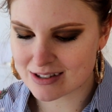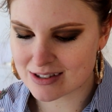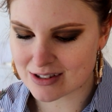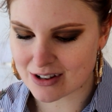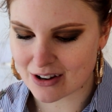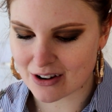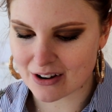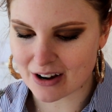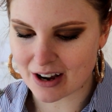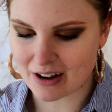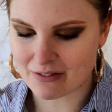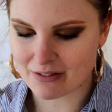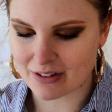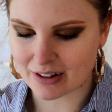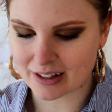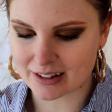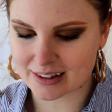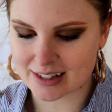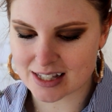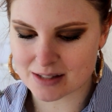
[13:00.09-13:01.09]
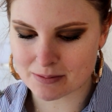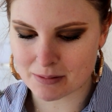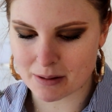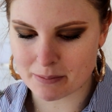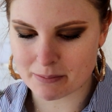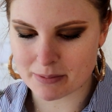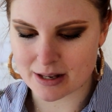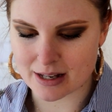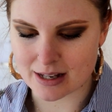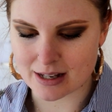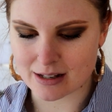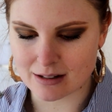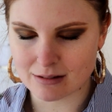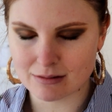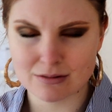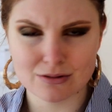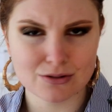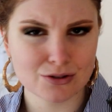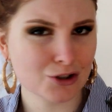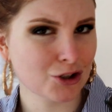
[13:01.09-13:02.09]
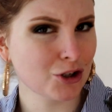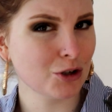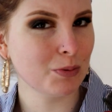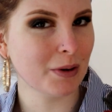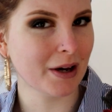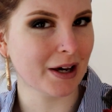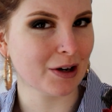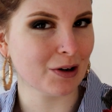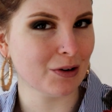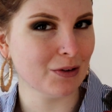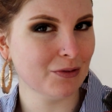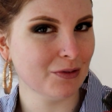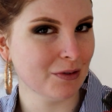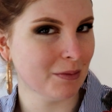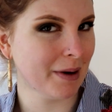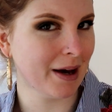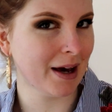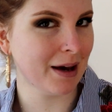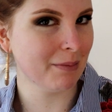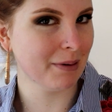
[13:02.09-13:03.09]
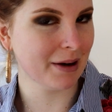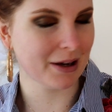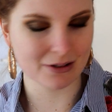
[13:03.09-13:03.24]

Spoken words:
so I feel like this might be too pale for my